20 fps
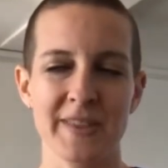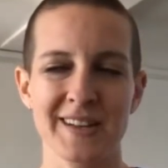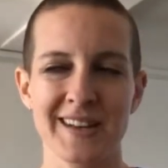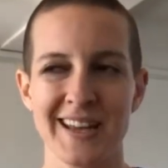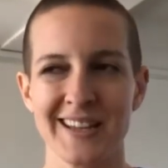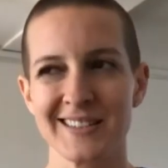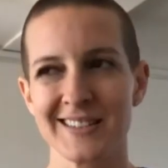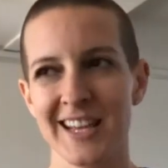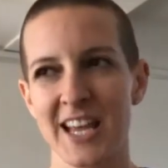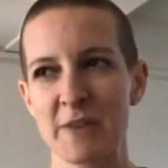The
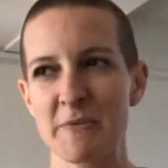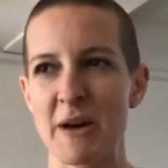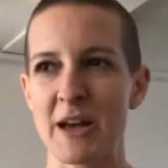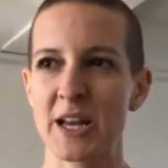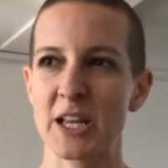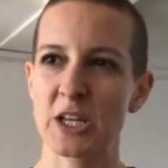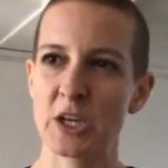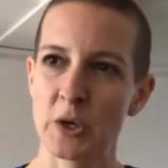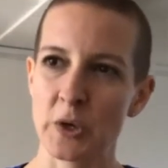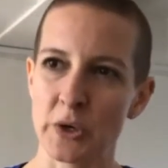nice thing
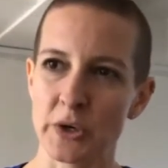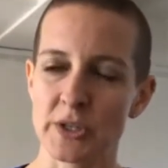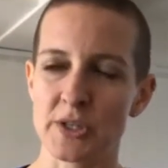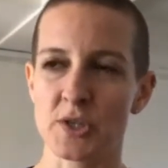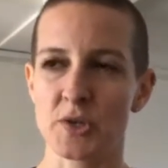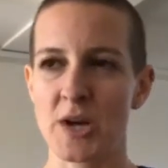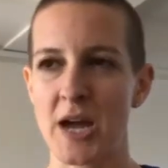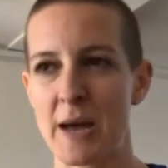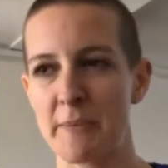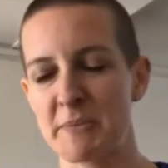about a yoga
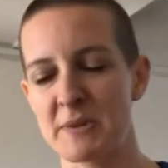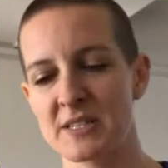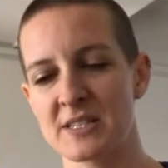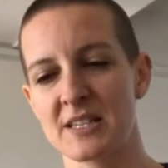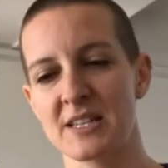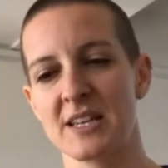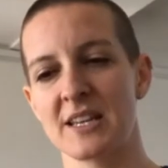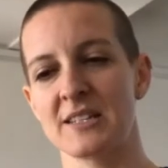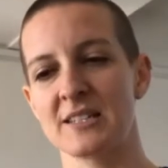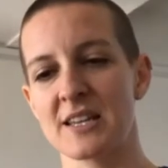strap is
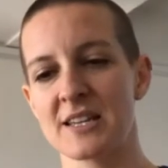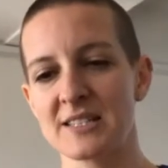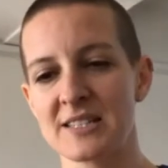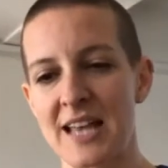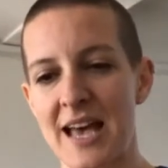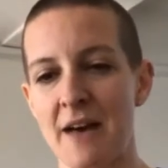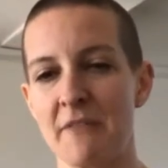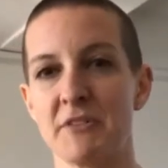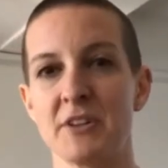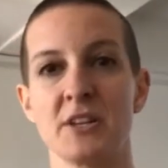that it does
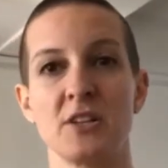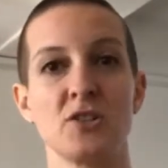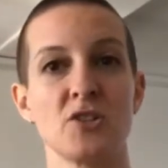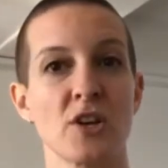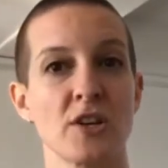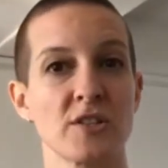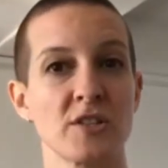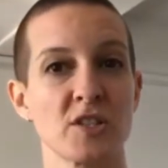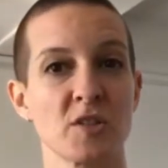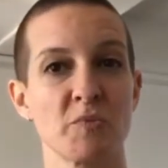have an
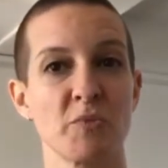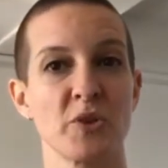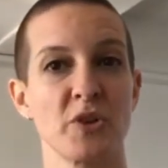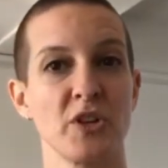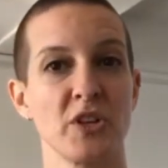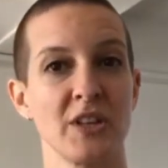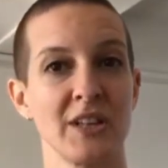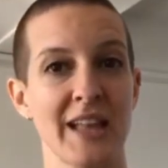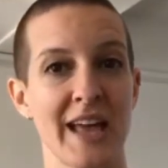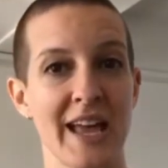
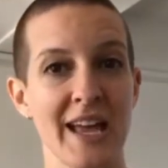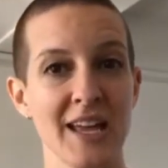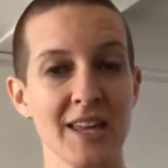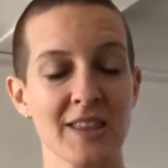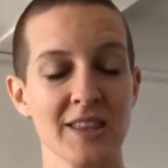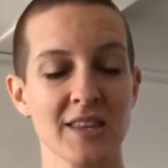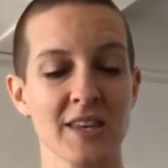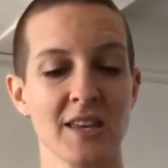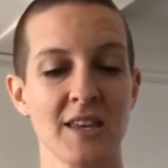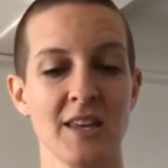adjustable
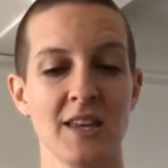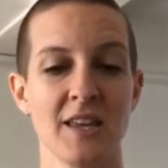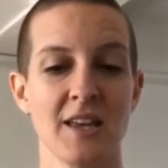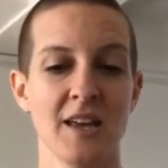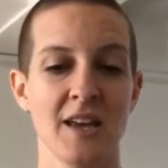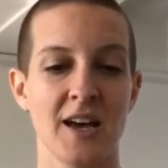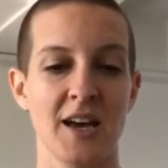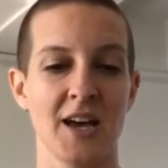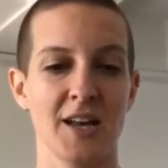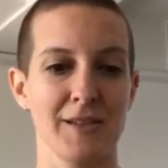length,
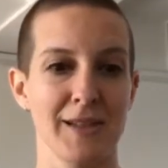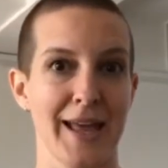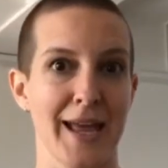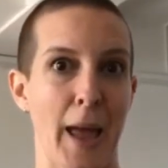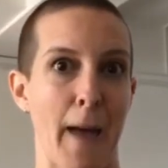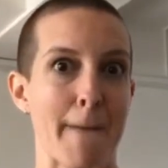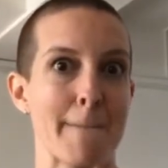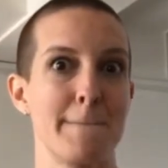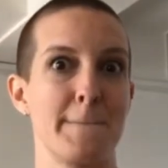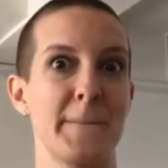like
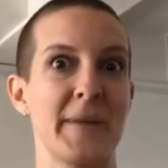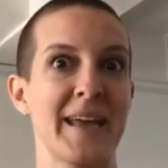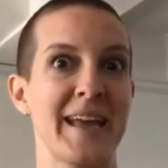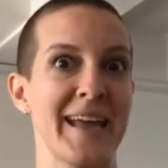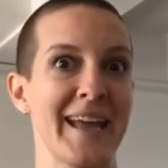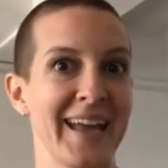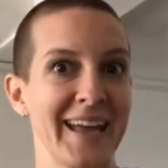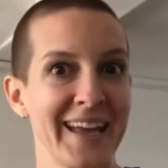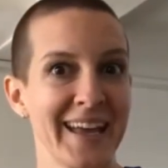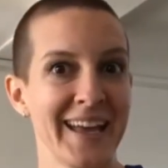a
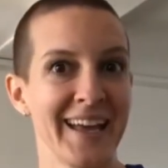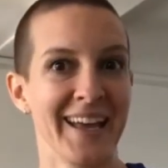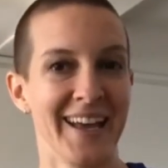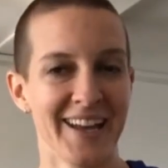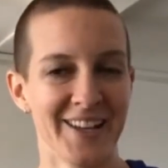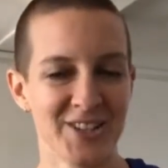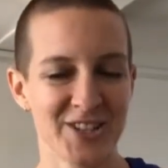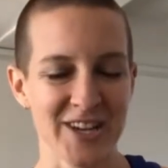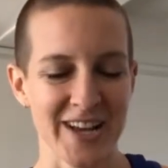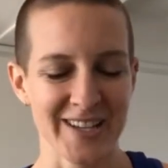big
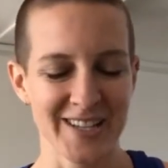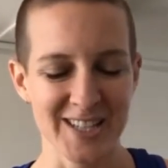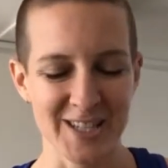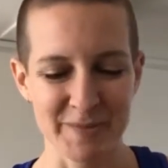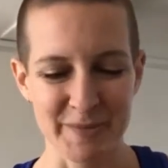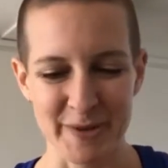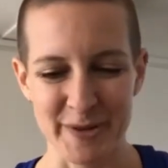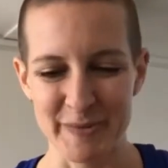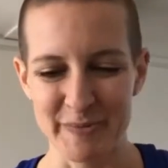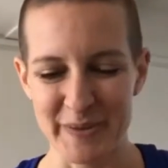
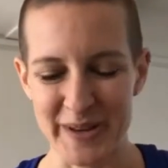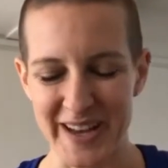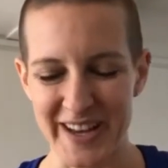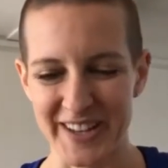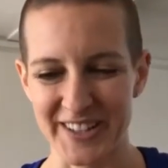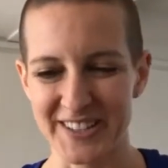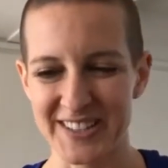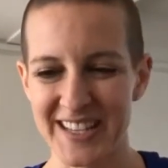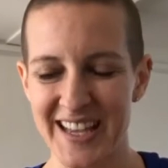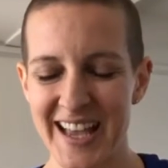adjustable
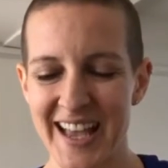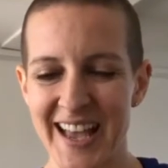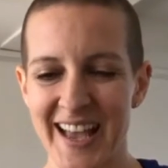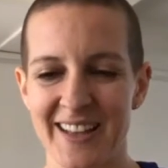belt.